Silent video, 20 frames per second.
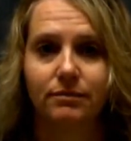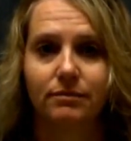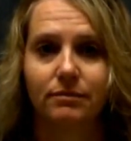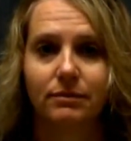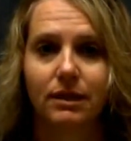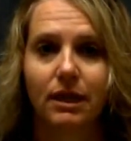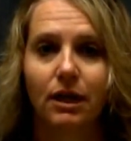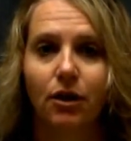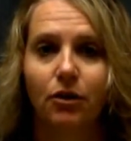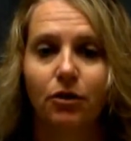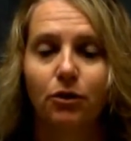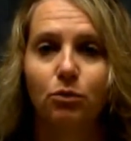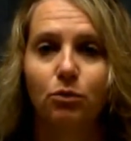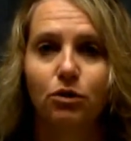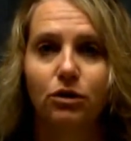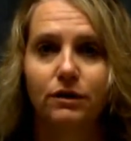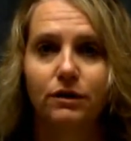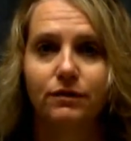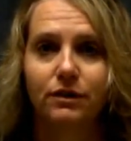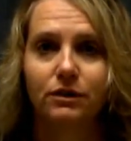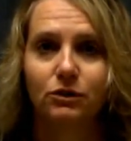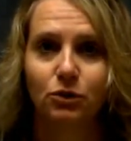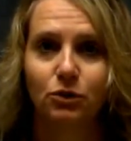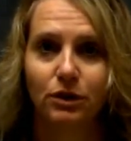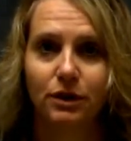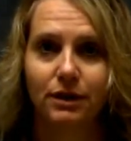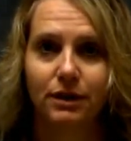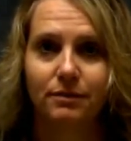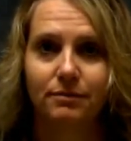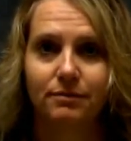the word of the Lord.
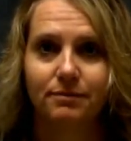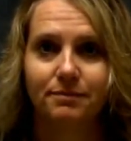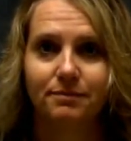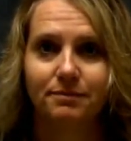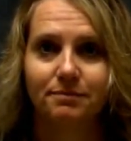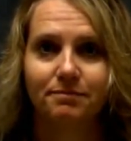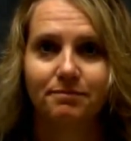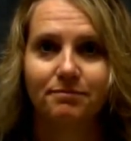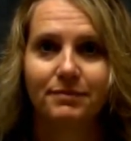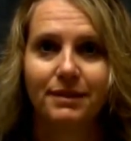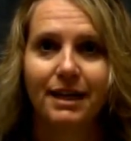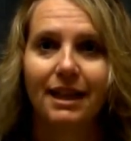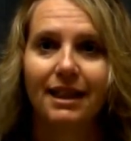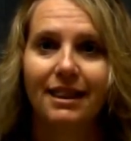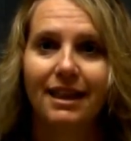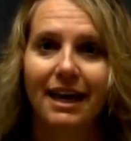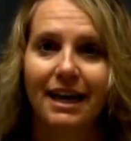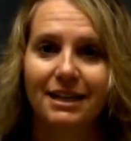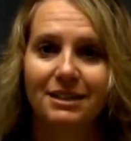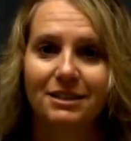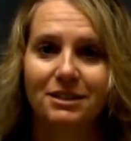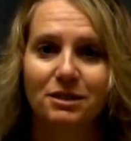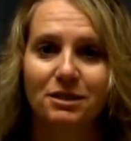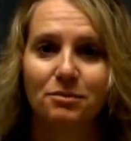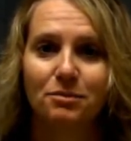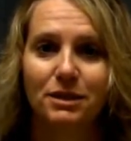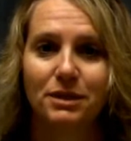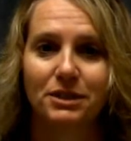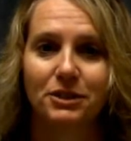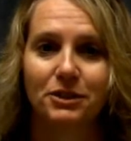Thanks be
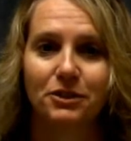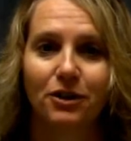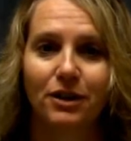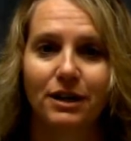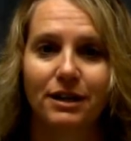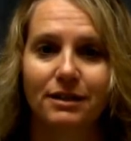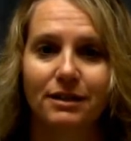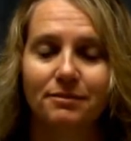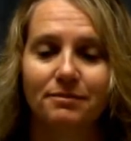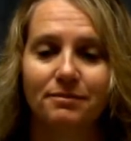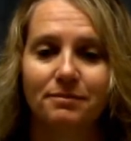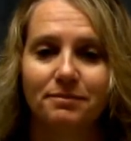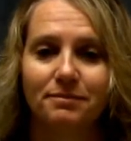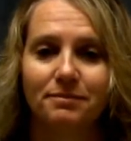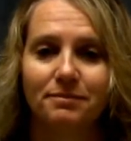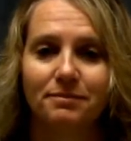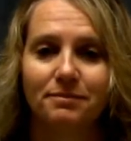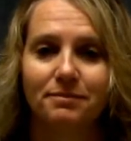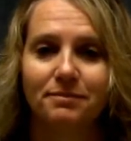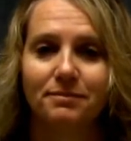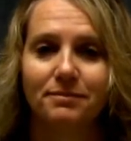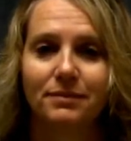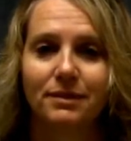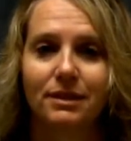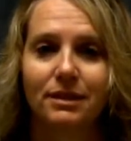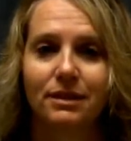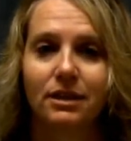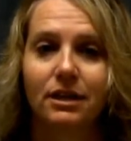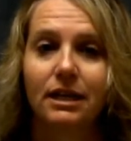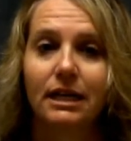to God.
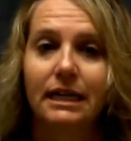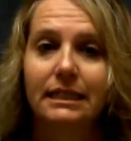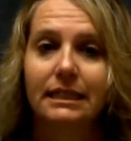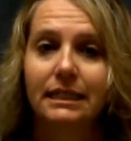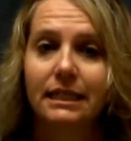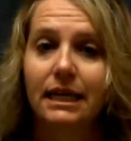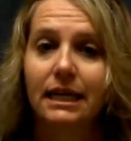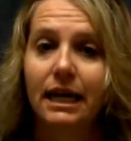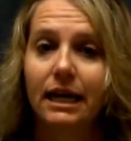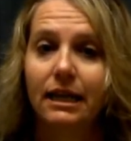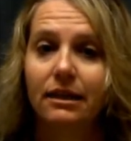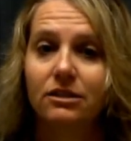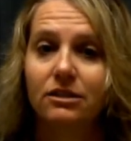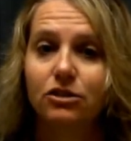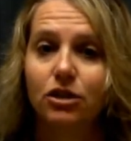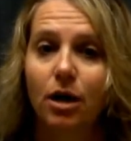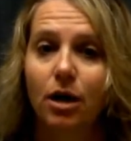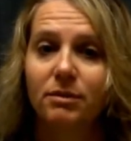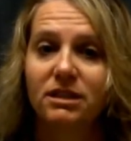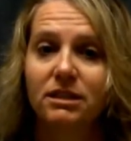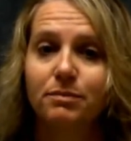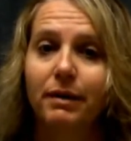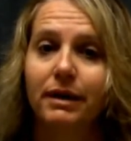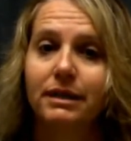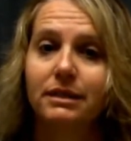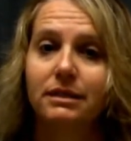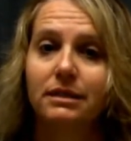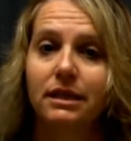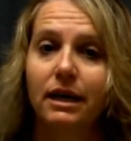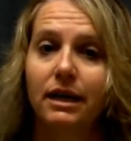Today, the psalmist might
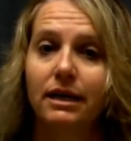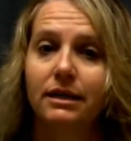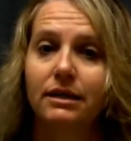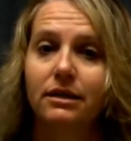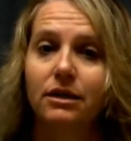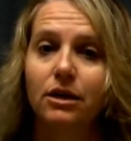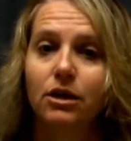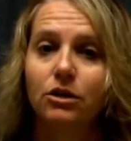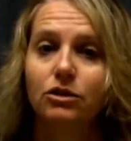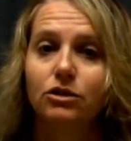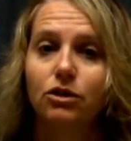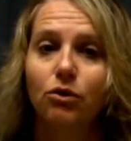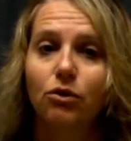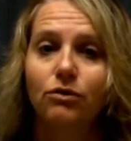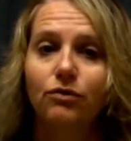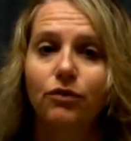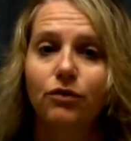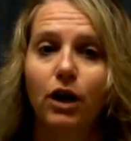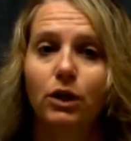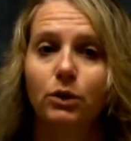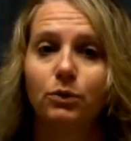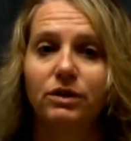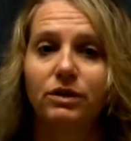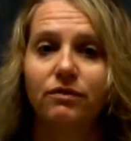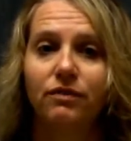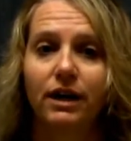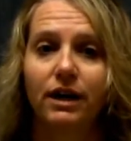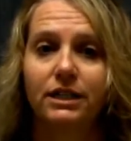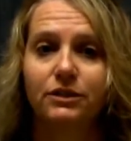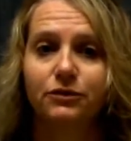say, Don't follow
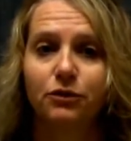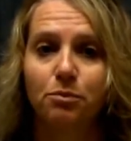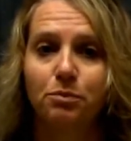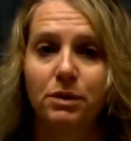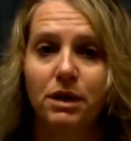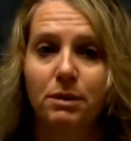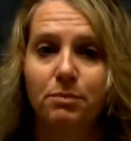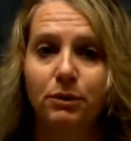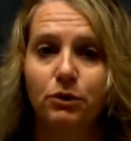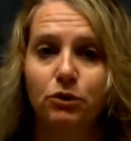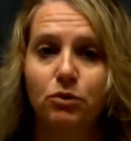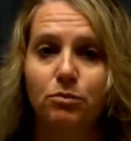advice from people who make